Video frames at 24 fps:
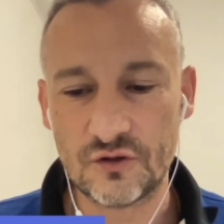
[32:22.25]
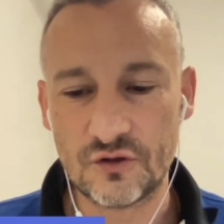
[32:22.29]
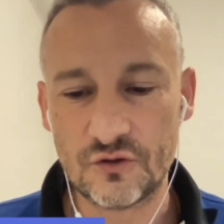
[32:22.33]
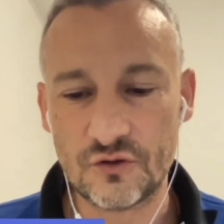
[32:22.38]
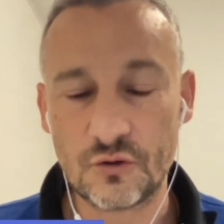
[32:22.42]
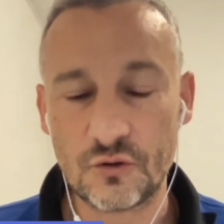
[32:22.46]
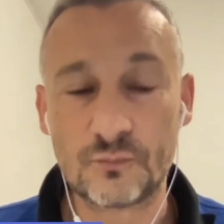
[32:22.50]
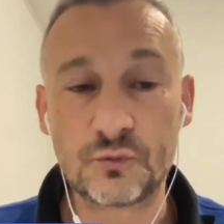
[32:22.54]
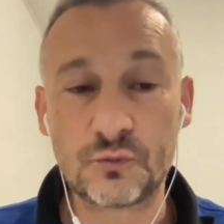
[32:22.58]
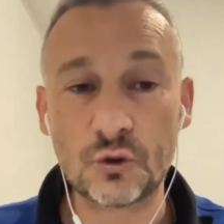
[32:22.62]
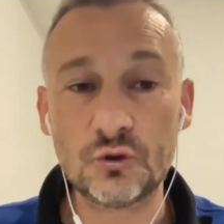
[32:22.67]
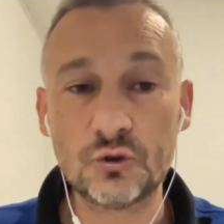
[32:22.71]

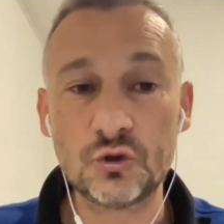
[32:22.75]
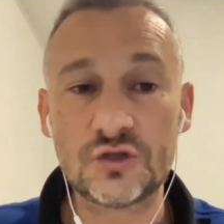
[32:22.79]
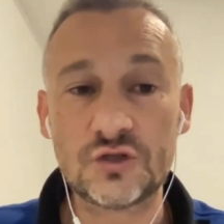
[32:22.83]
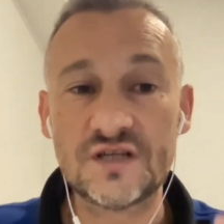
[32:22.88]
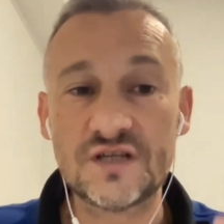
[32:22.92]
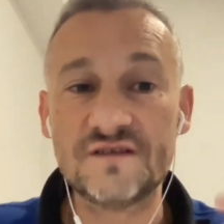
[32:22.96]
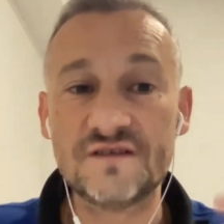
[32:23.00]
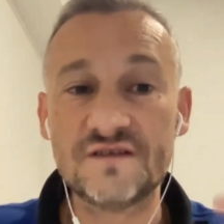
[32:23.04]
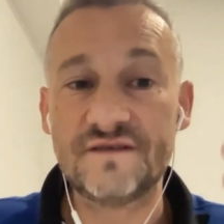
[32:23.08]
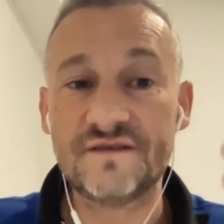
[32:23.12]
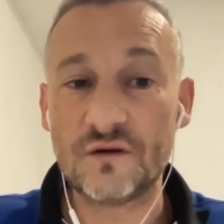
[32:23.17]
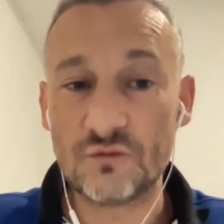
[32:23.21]
product
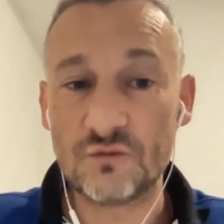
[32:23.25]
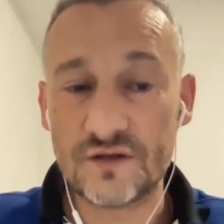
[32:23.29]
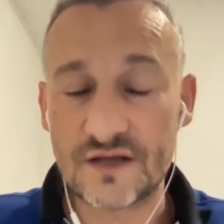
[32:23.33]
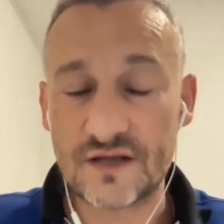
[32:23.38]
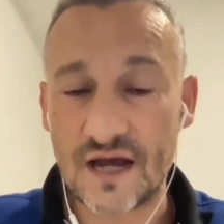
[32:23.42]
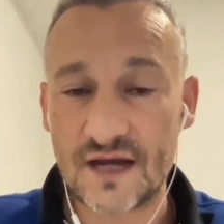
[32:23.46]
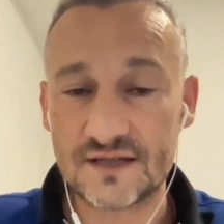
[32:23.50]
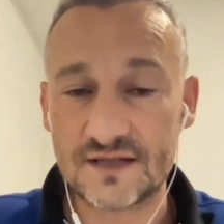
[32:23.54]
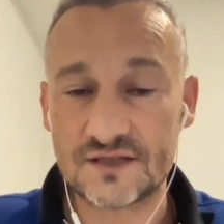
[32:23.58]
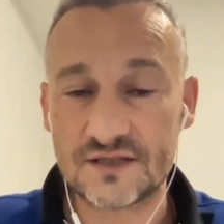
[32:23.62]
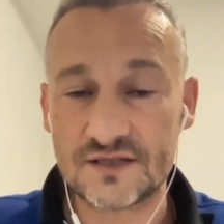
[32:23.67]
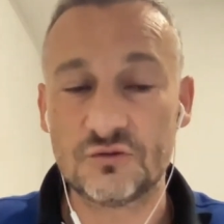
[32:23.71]
is very
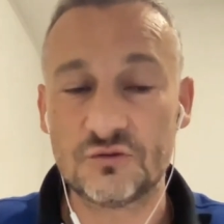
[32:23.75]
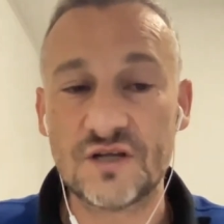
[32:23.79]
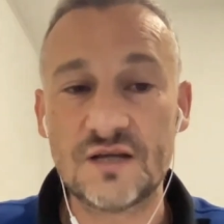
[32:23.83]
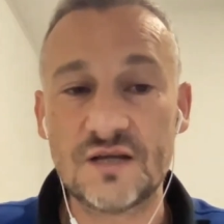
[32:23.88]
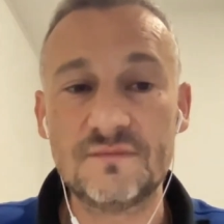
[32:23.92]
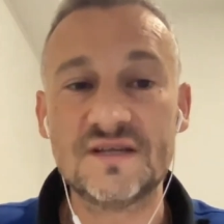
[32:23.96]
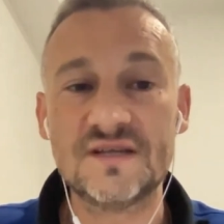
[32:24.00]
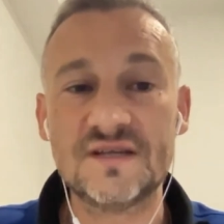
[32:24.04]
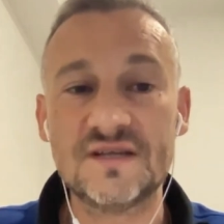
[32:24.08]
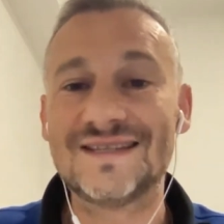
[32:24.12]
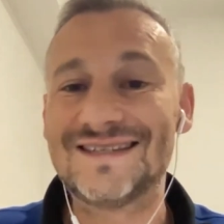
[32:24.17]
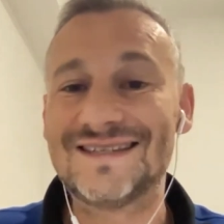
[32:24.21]
nice. The name
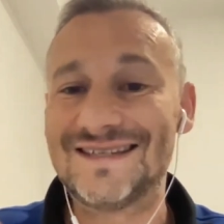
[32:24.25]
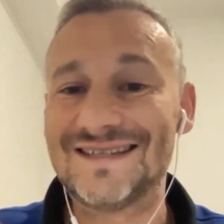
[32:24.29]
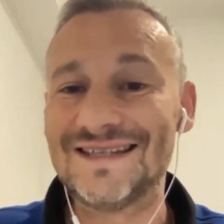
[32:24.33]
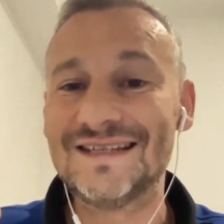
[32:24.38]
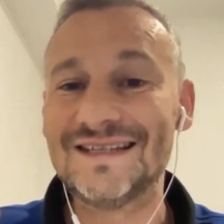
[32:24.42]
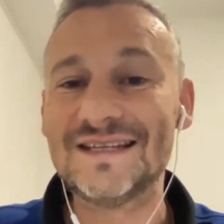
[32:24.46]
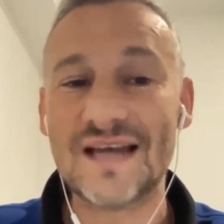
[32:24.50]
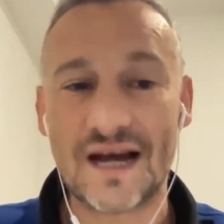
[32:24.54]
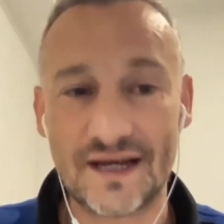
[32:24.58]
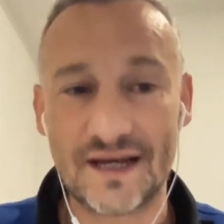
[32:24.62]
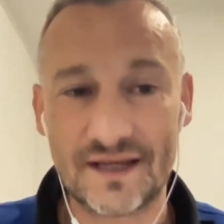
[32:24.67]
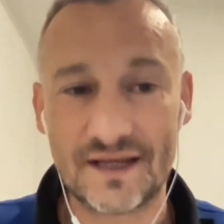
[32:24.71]
is
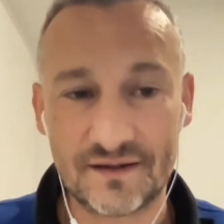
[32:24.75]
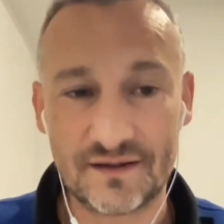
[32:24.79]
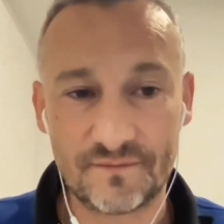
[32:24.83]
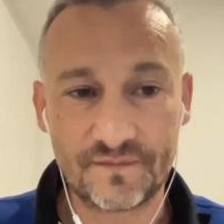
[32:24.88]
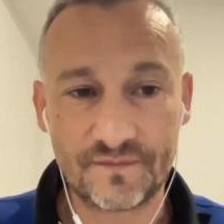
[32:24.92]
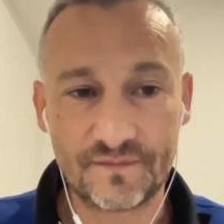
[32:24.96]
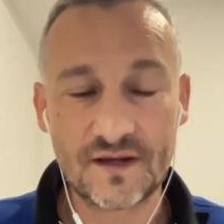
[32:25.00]
CDI.